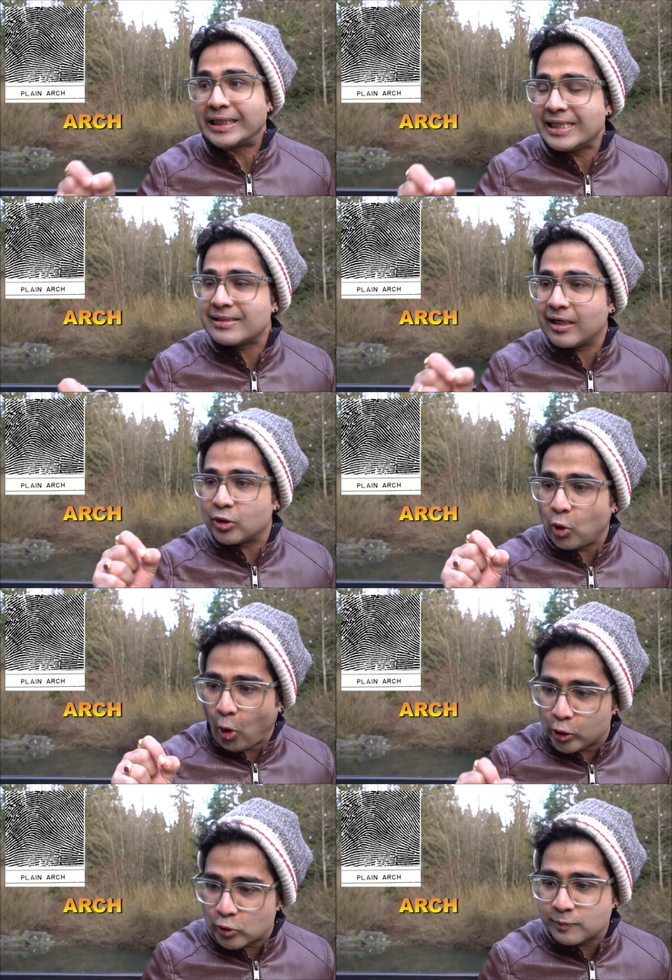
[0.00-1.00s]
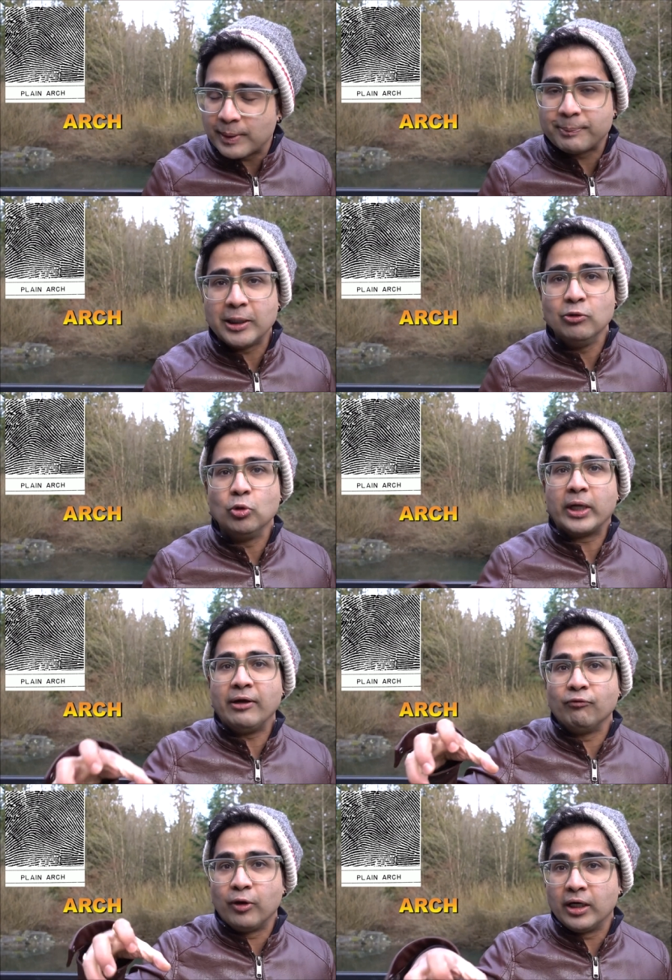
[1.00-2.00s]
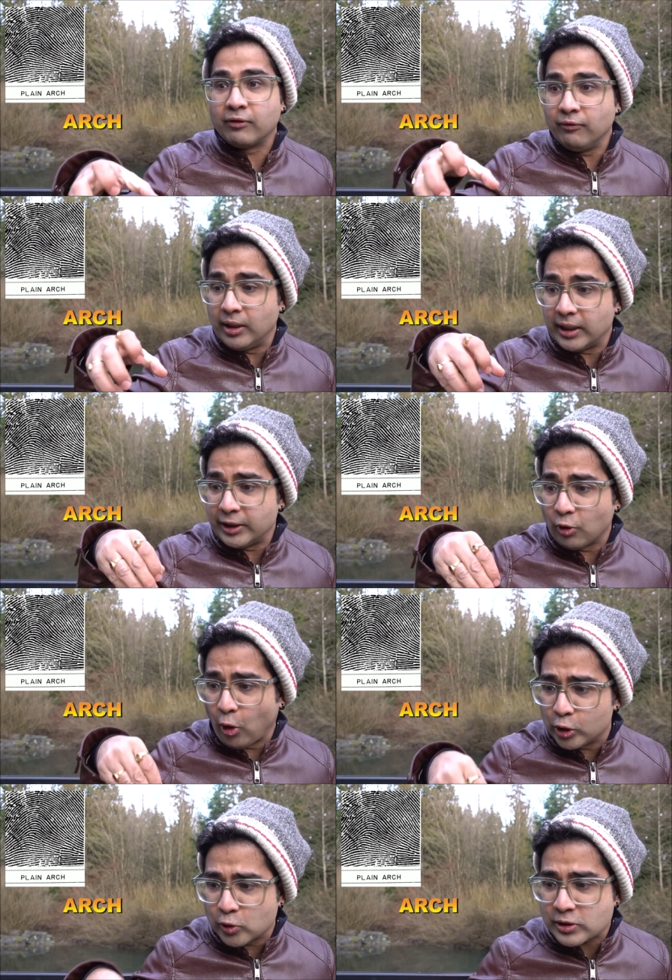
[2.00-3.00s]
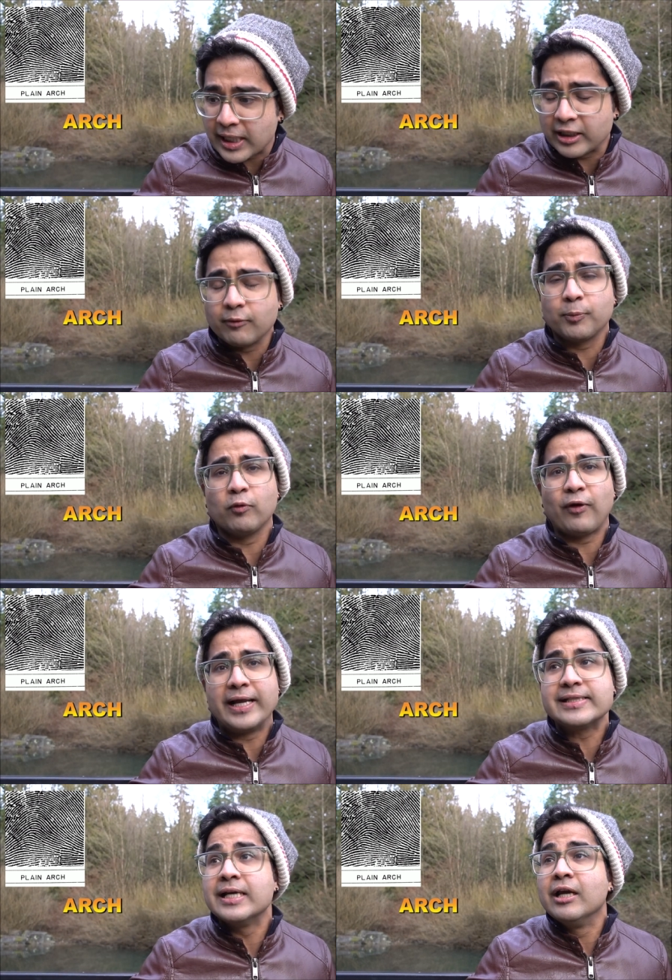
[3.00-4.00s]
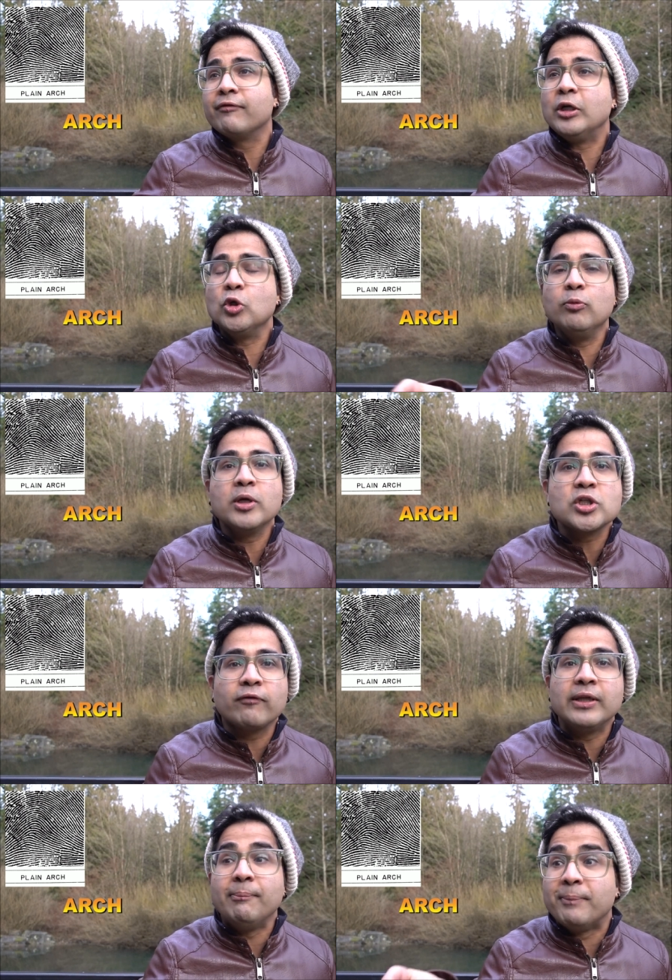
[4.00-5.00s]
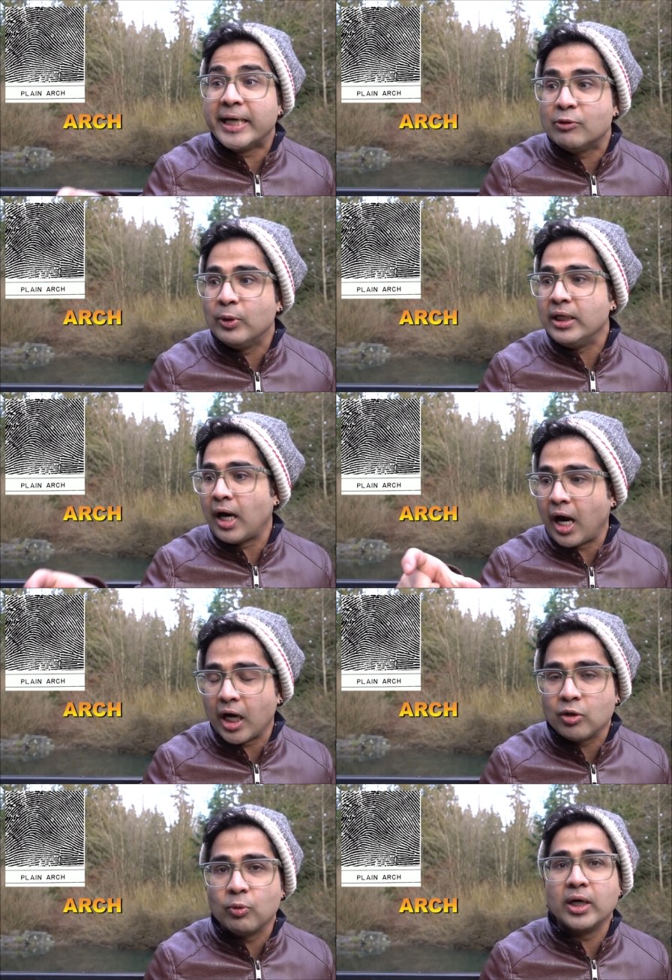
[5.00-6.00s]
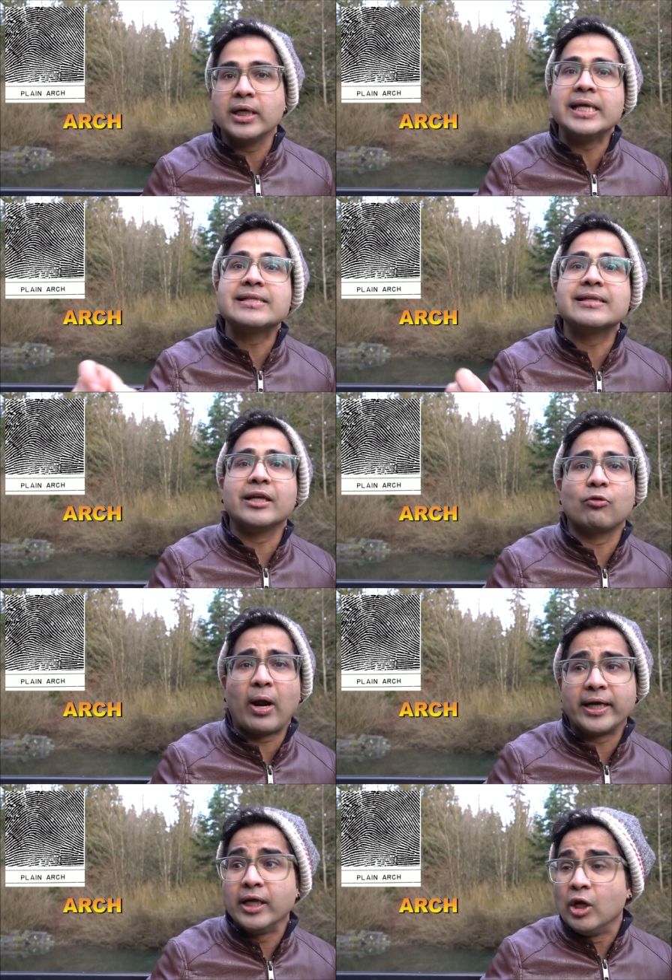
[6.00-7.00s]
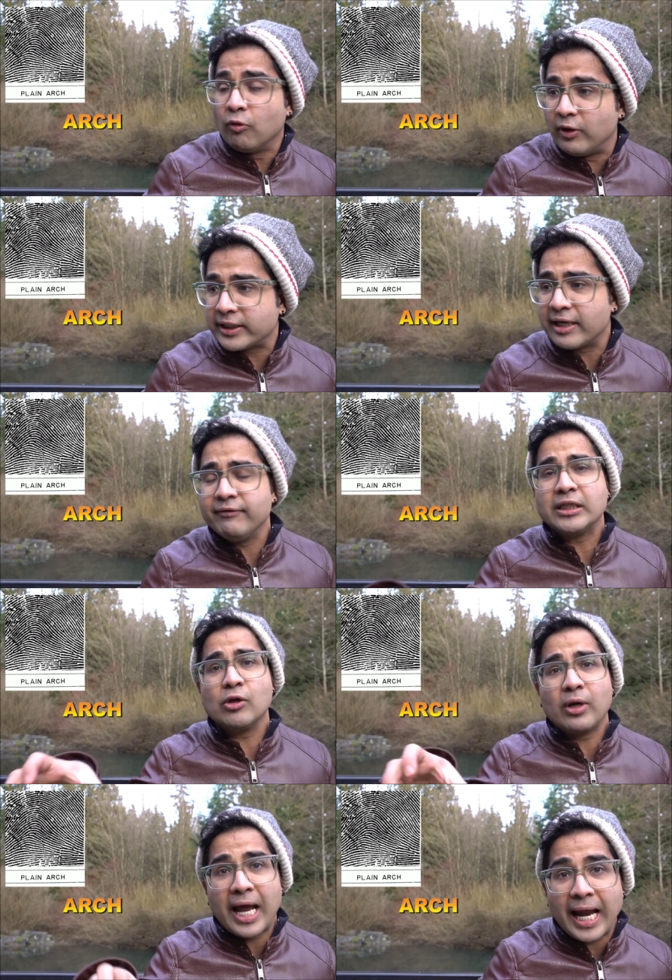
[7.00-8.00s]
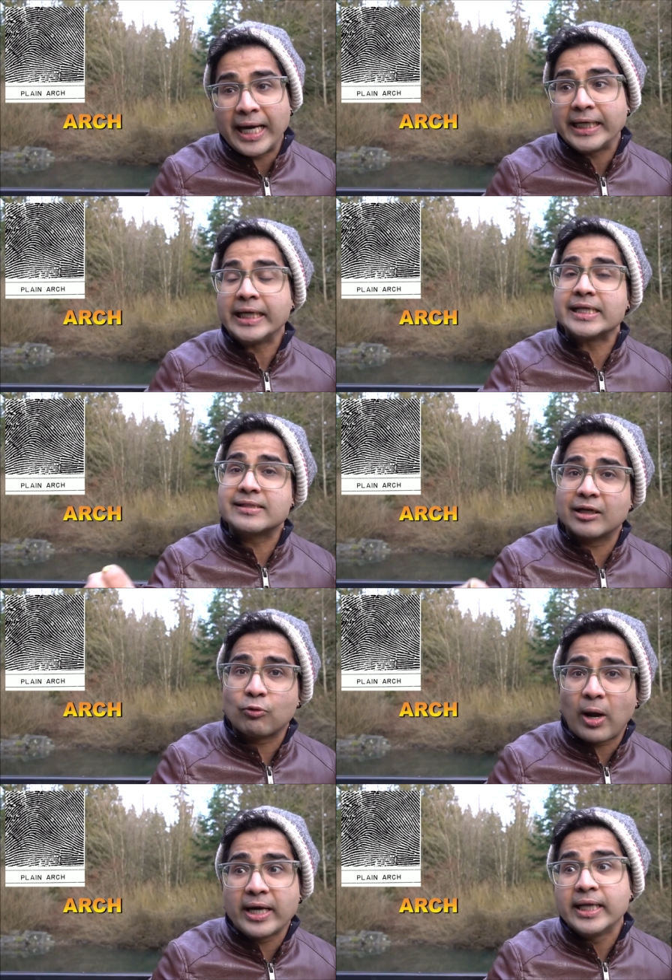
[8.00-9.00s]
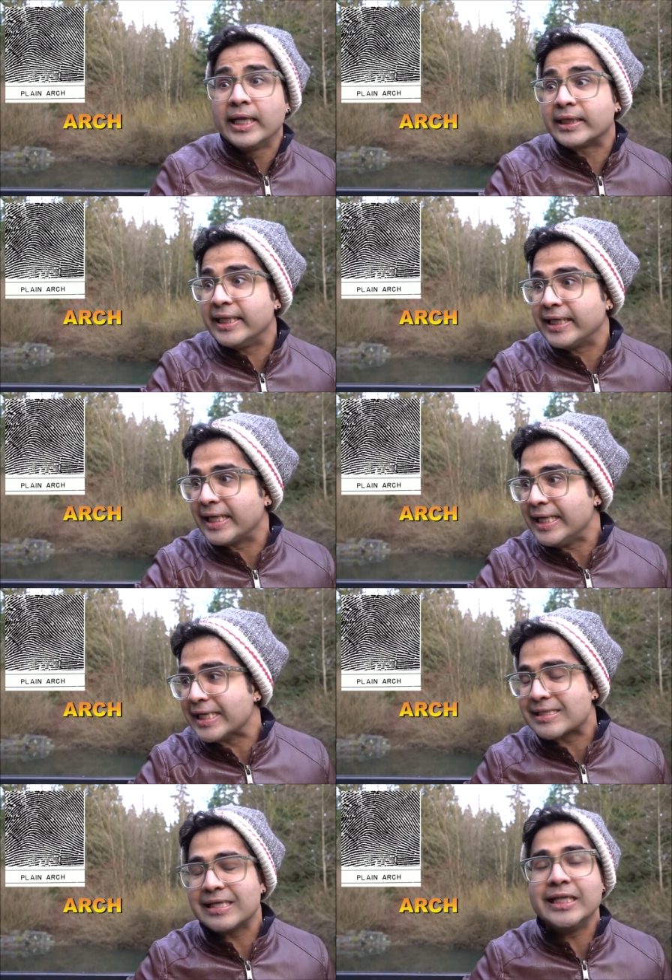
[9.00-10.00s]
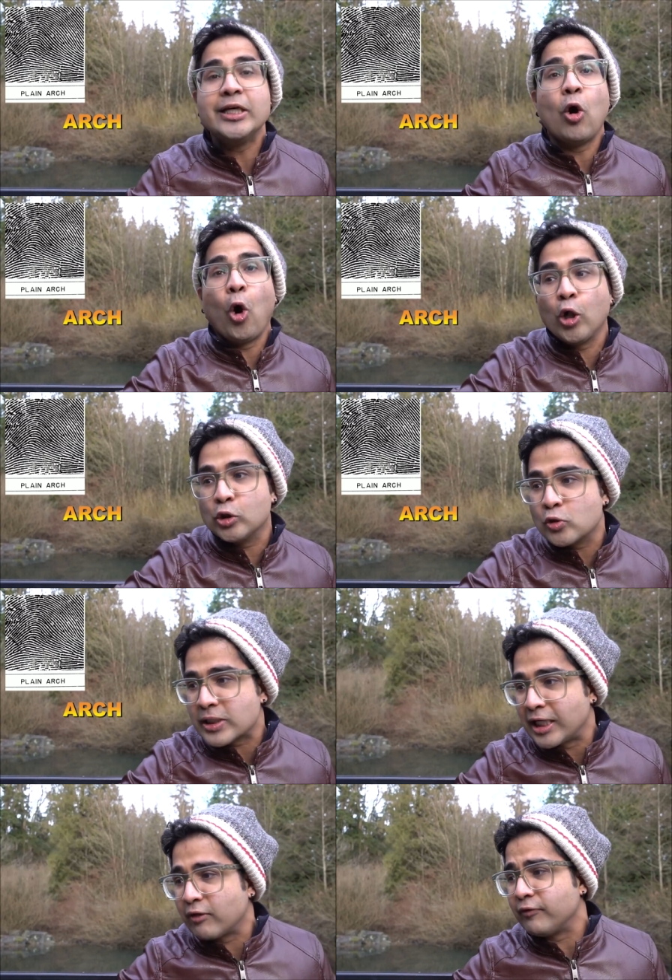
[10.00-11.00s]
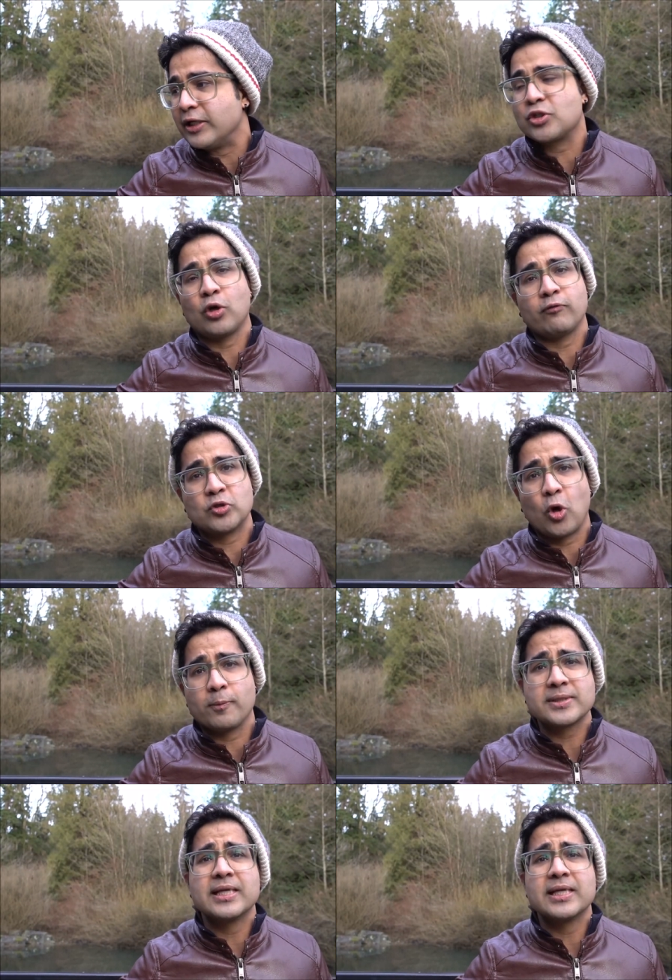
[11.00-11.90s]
These are all those people who can work in all those kind of profiles where too much of the manual hard work is required. Working with your hand is required. They can excel in all those kind of nature of jobs.